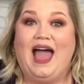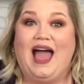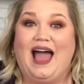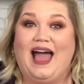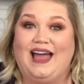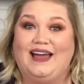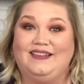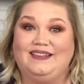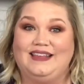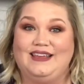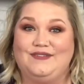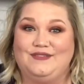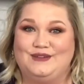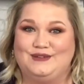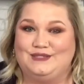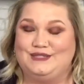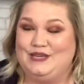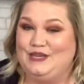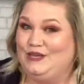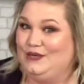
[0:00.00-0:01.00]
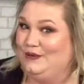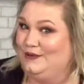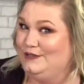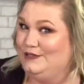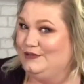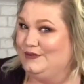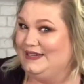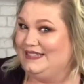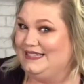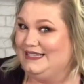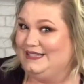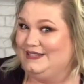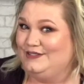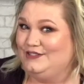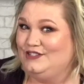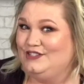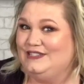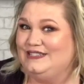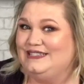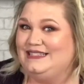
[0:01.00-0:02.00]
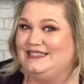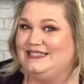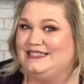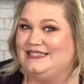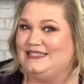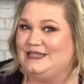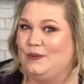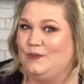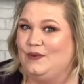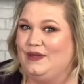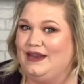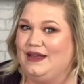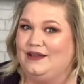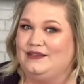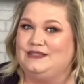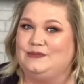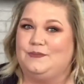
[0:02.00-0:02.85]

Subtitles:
I'll leave those huge resolutions to someone else,